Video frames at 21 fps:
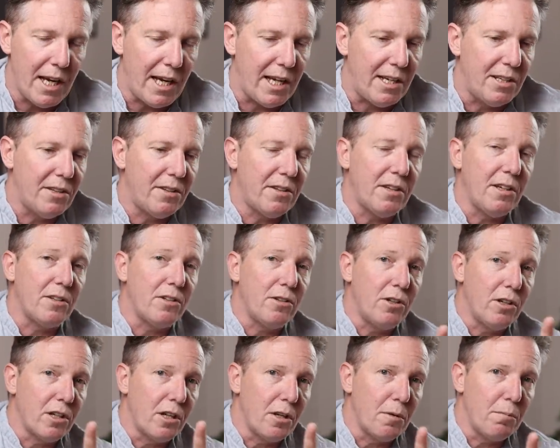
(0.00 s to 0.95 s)
is
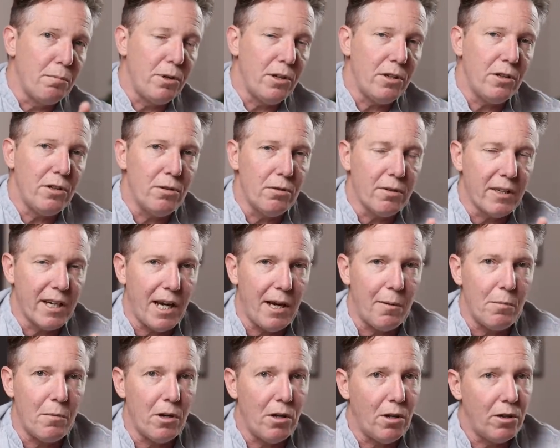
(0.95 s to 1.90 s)
that you're going to put your
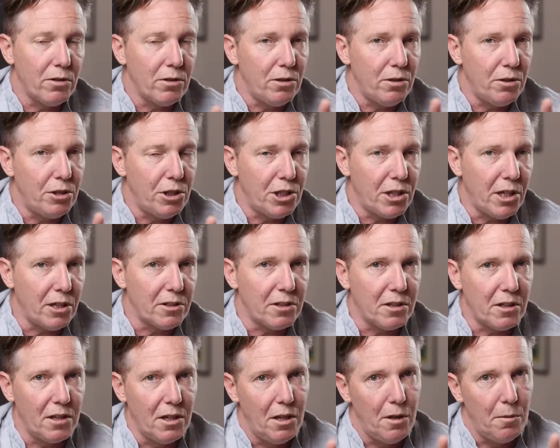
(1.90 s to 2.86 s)
camera onto
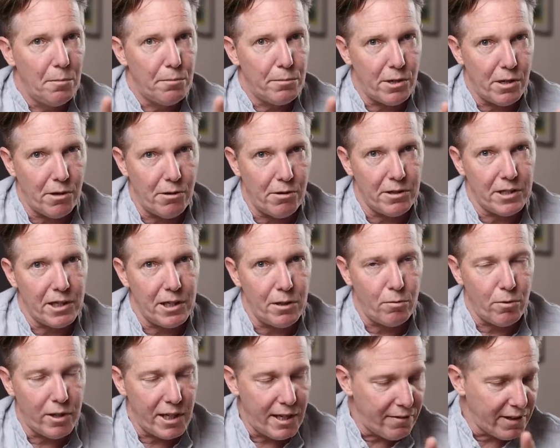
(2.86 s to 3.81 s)
shutter priority.
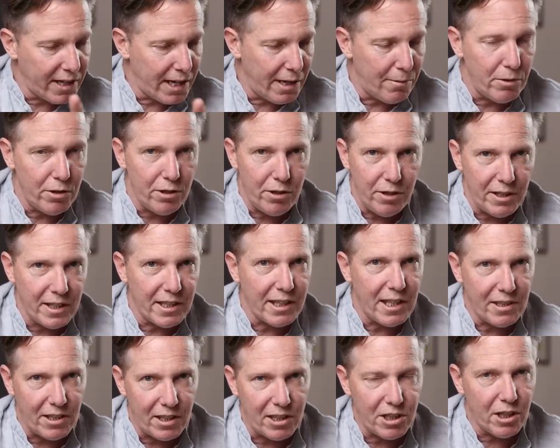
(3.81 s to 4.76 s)
Whatever camera you're using,
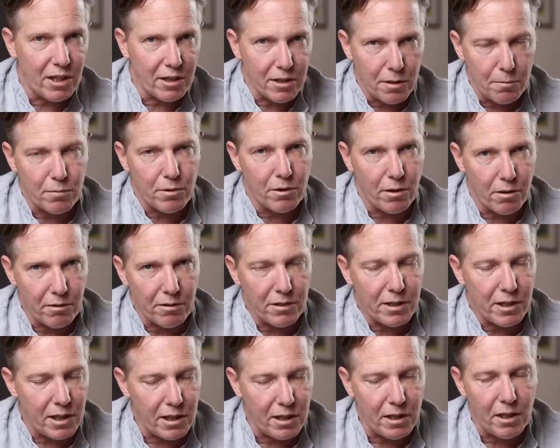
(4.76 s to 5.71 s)
there's a shutter
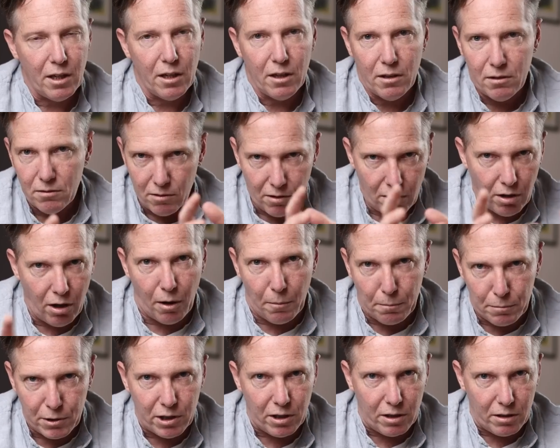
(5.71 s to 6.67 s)
priority
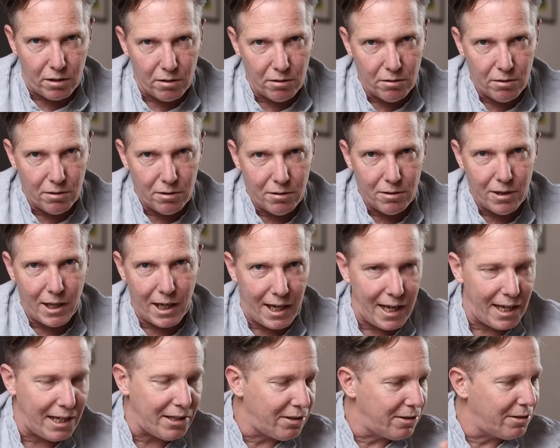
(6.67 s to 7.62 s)
option,
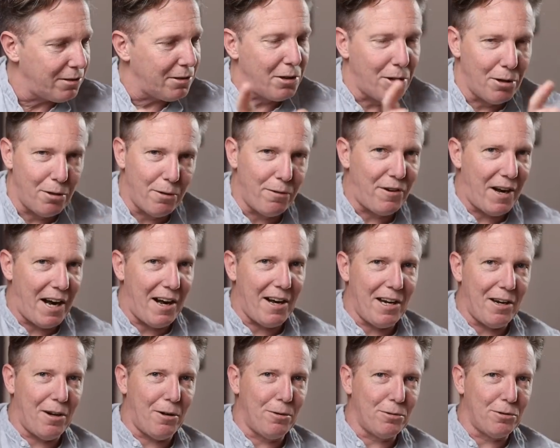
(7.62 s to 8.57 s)
unless you're
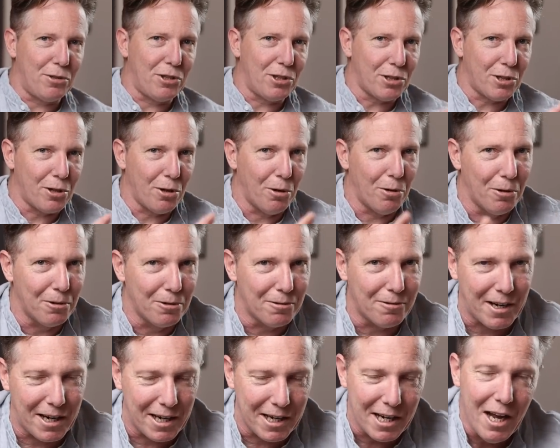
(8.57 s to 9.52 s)
very old school,
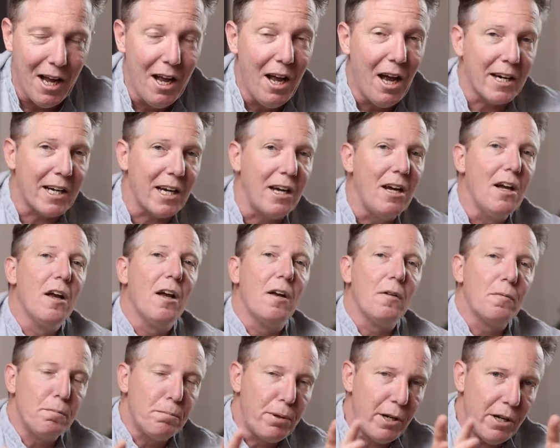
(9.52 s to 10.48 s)
right? Okay,
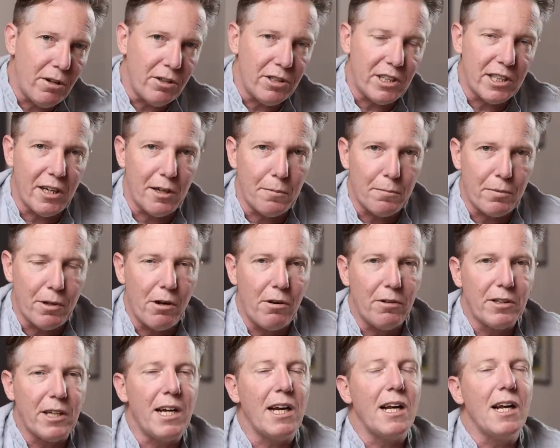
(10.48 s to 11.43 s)
put it on shutter
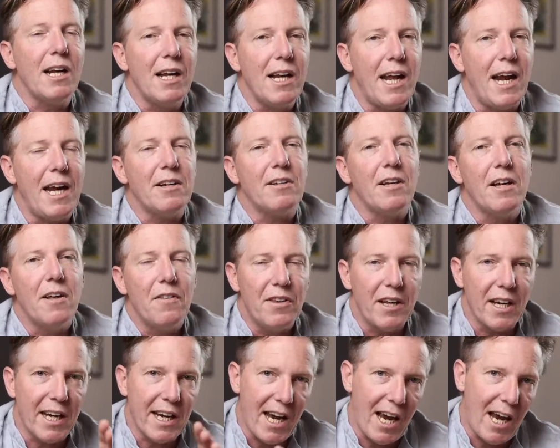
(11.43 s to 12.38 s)
priority, let
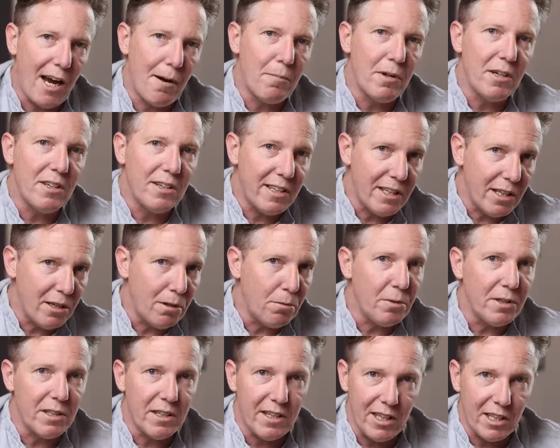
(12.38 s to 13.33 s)
the camera deal
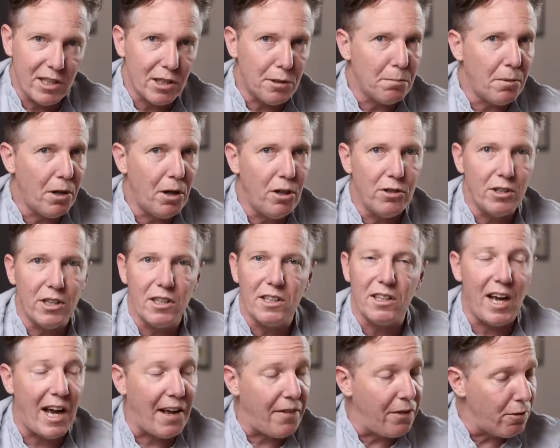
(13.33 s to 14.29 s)
with the
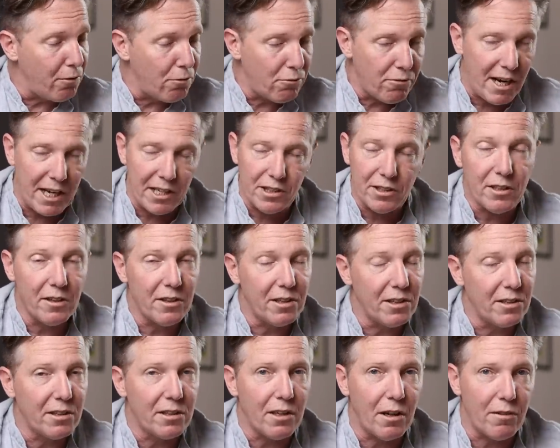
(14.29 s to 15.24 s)
exposures and the rest of
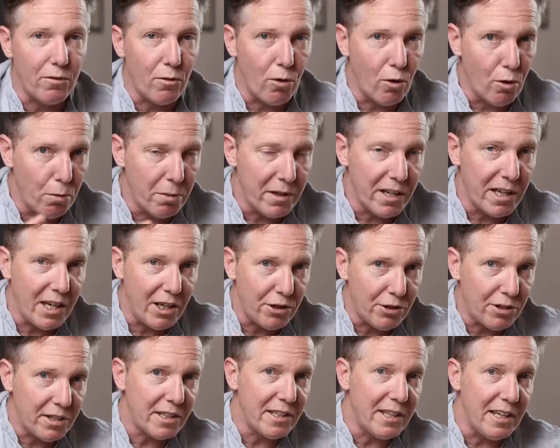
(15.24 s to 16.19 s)
the stuff. All
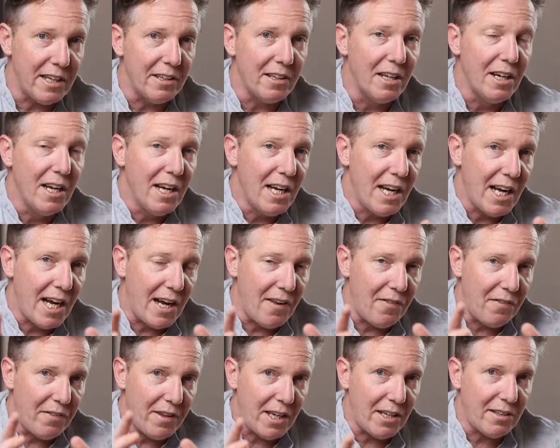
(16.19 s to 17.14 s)
interested in
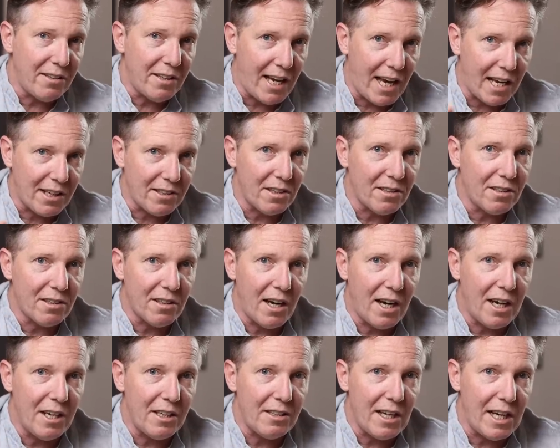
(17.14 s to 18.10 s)
in this
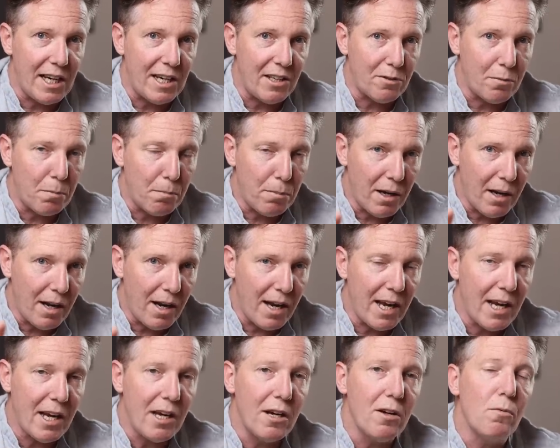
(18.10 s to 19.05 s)
exercise is
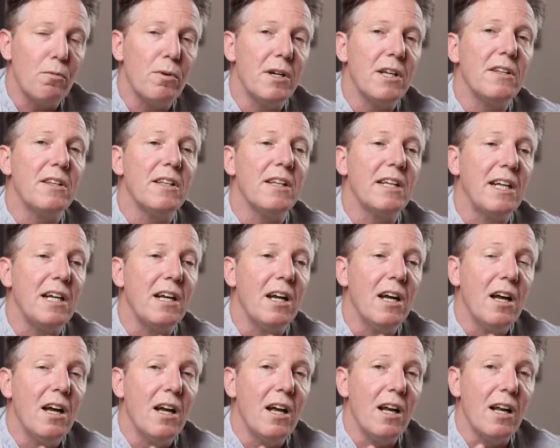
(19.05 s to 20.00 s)
playing with the
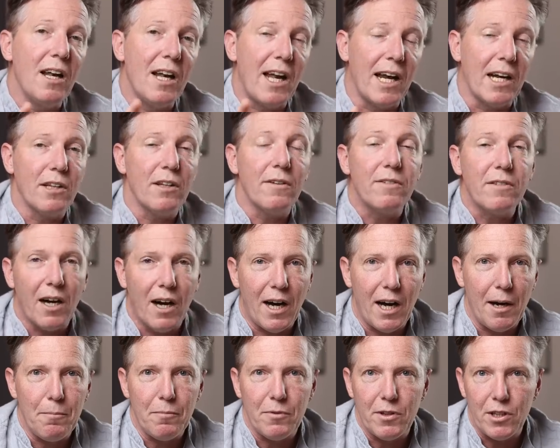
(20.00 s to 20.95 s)
length of
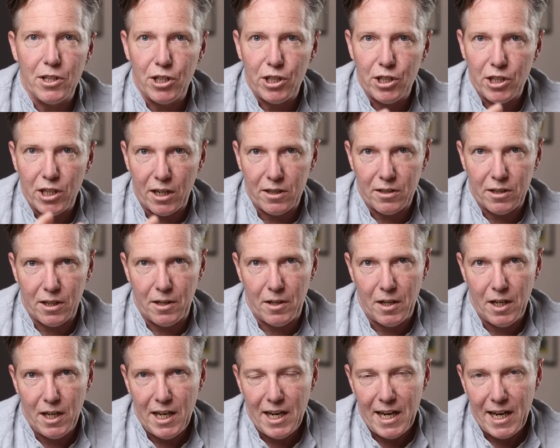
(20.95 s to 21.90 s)
time the
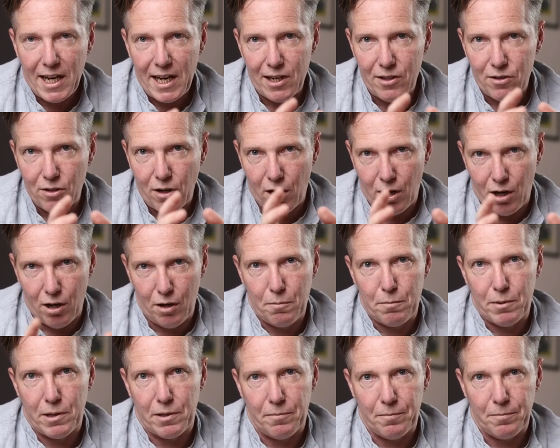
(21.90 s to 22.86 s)
shutter is
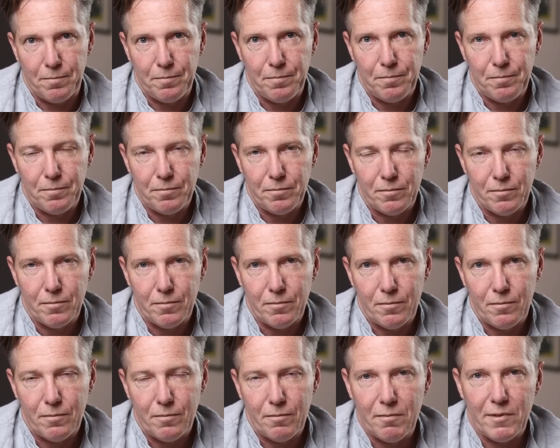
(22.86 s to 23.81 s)
open.
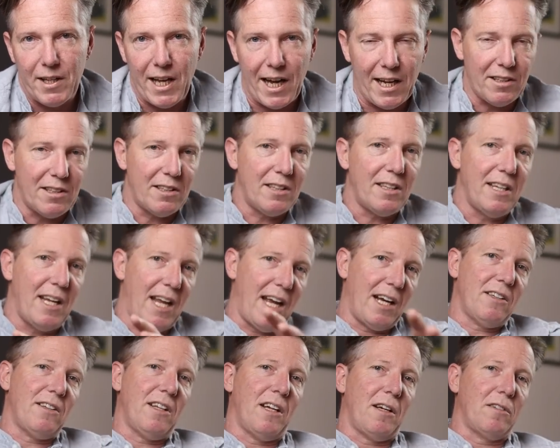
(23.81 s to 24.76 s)
And that's the
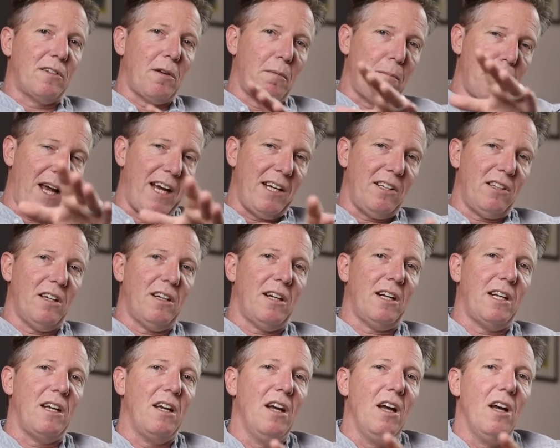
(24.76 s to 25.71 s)
next thing. So
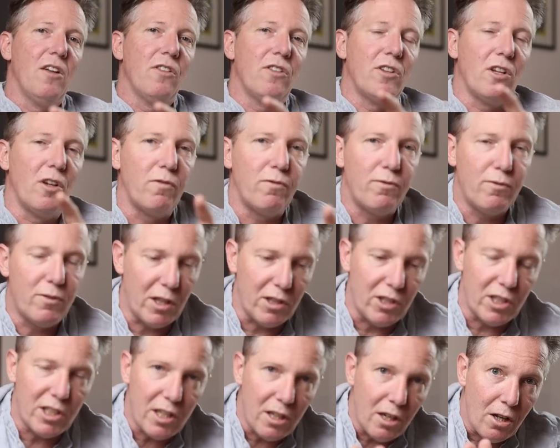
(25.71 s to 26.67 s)
basically, the, the
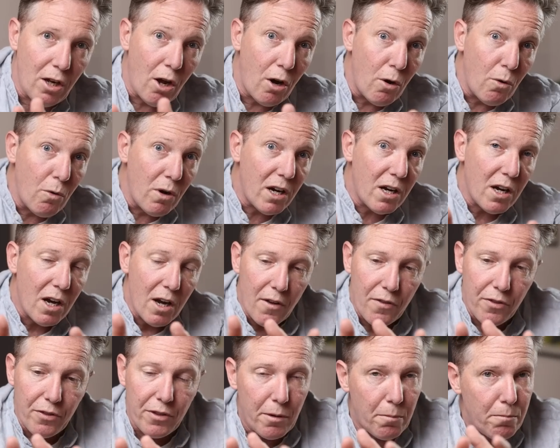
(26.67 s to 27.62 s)
slower
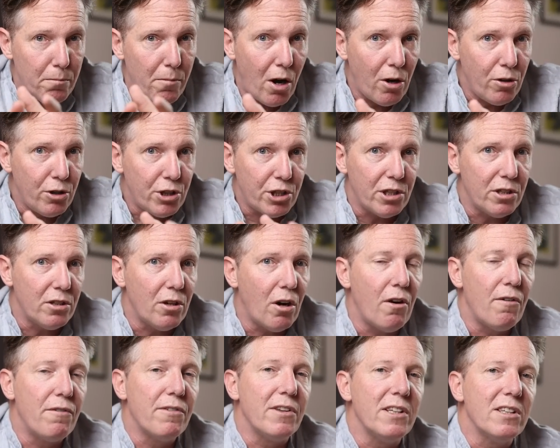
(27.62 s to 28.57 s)
the motion
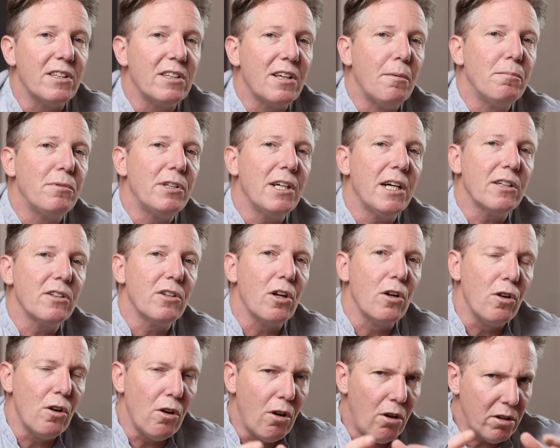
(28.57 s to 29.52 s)
of the subject, the
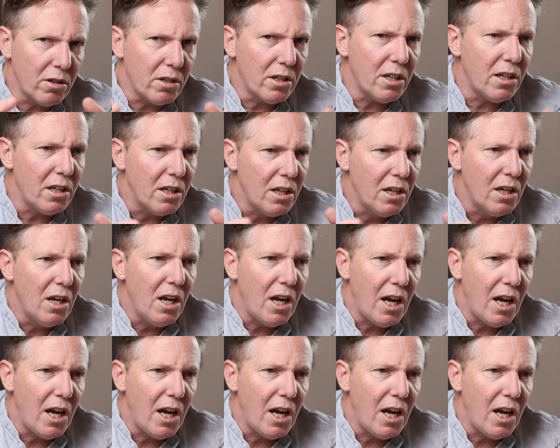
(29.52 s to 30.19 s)
longer